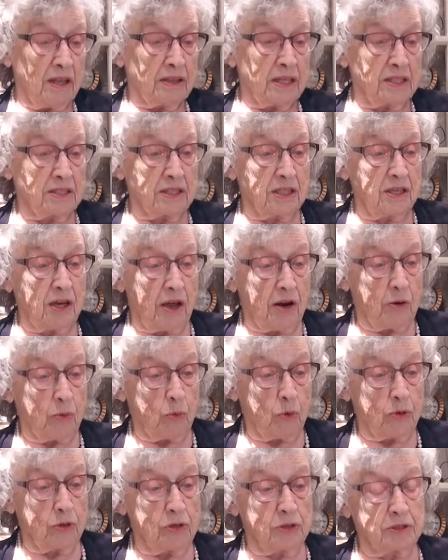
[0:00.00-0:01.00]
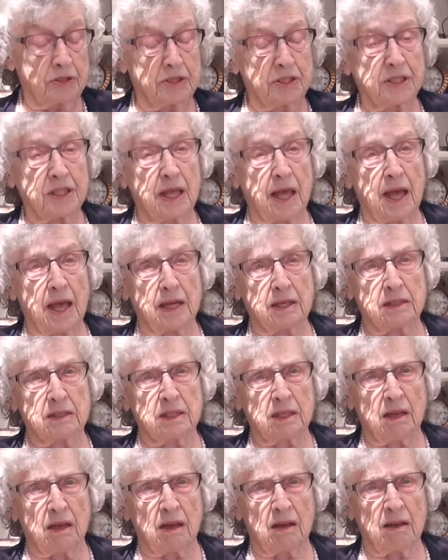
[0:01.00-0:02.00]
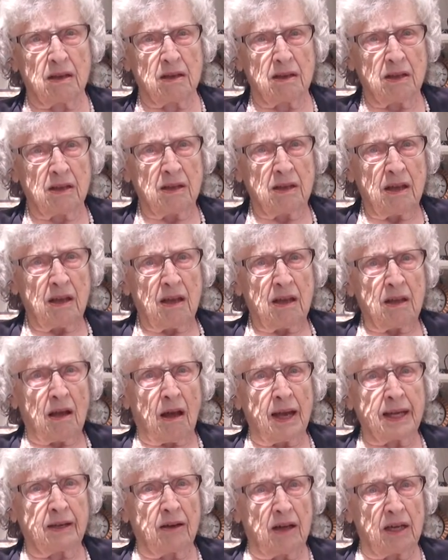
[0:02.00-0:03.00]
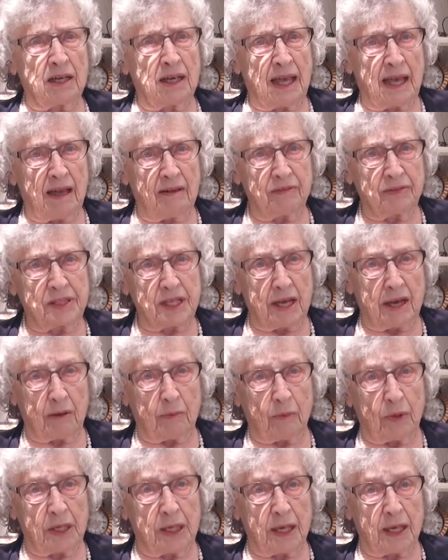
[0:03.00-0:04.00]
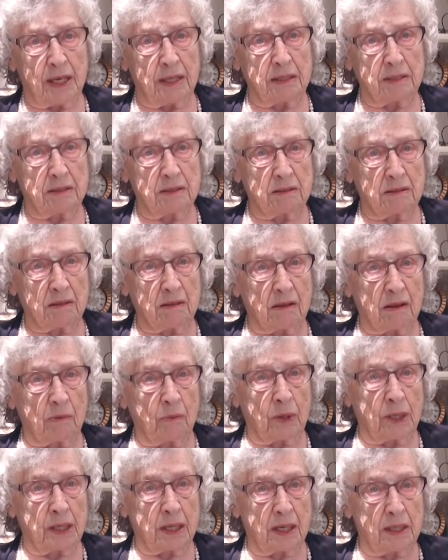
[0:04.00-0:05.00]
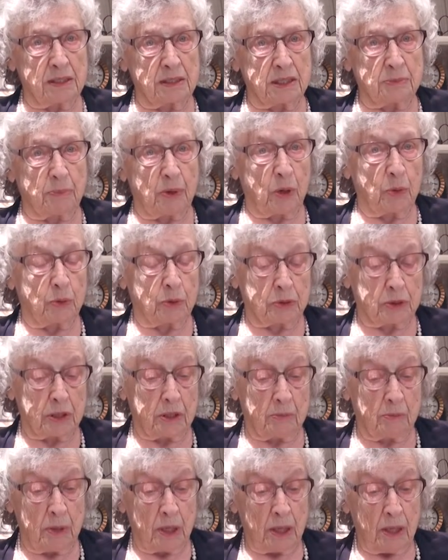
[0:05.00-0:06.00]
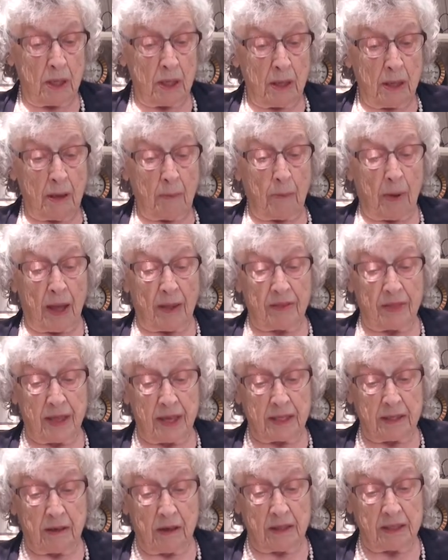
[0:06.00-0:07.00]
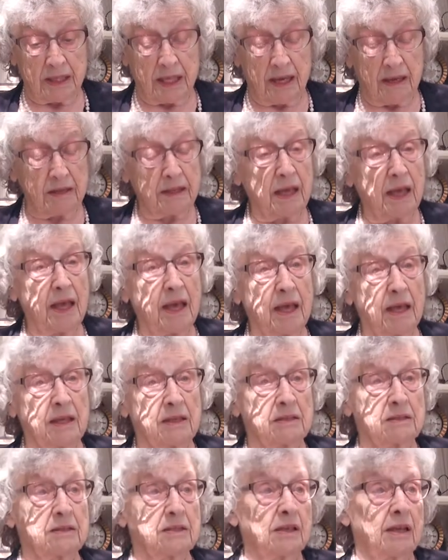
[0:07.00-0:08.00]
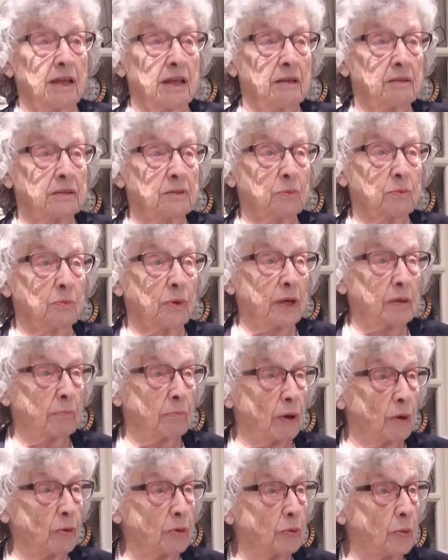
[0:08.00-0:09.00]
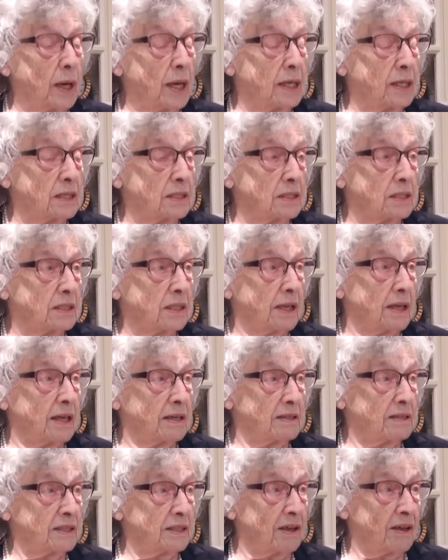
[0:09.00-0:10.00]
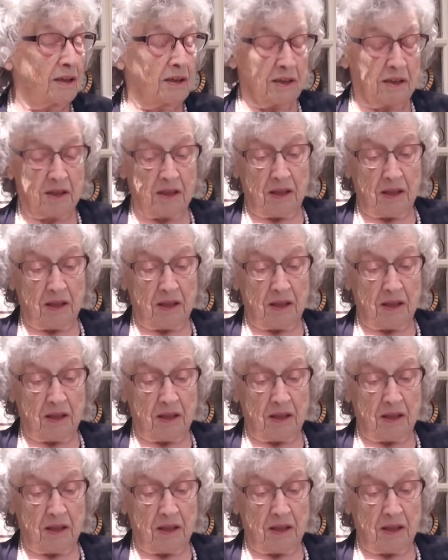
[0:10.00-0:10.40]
There's a lot of words that I got laughed at when I spoke them, but then on the other hand, it went both ways, that